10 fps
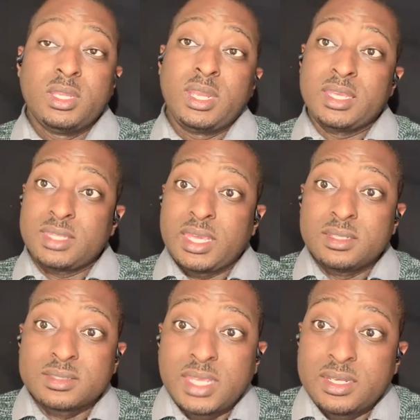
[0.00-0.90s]
That
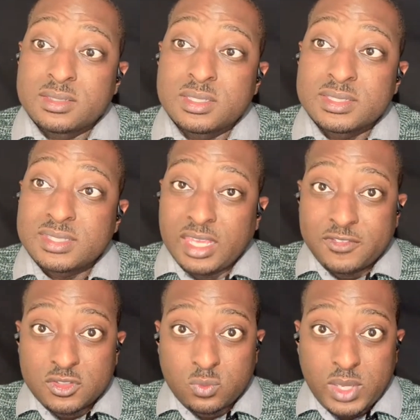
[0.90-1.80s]
is the
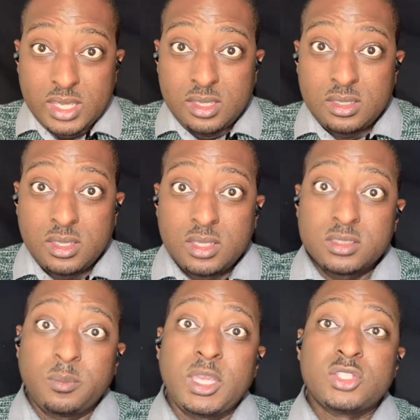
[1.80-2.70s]
safest way
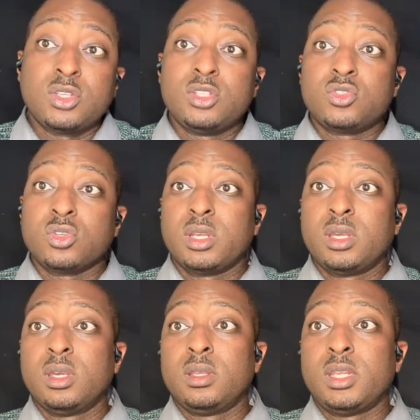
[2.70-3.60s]
to make sure that you're
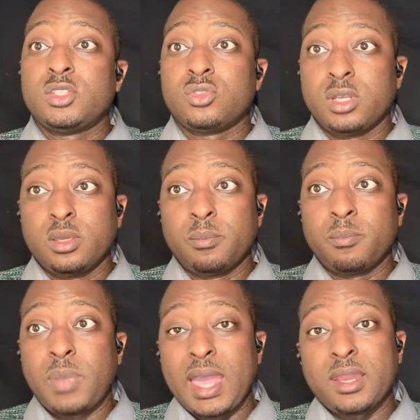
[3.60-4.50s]
gonna
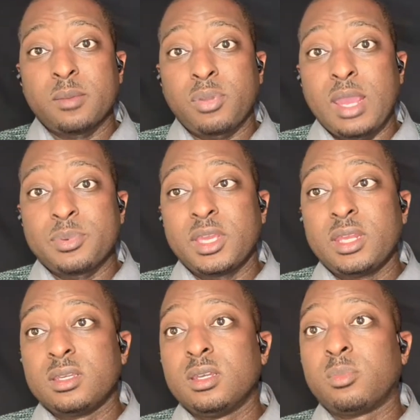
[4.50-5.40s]
buy that property at
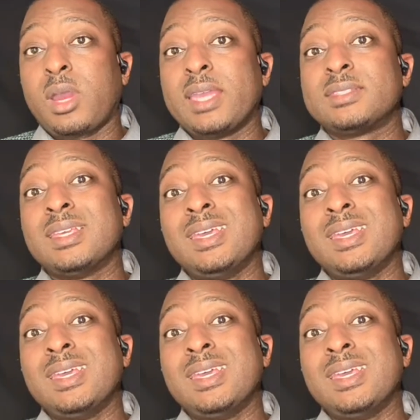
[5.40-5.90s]
a good price.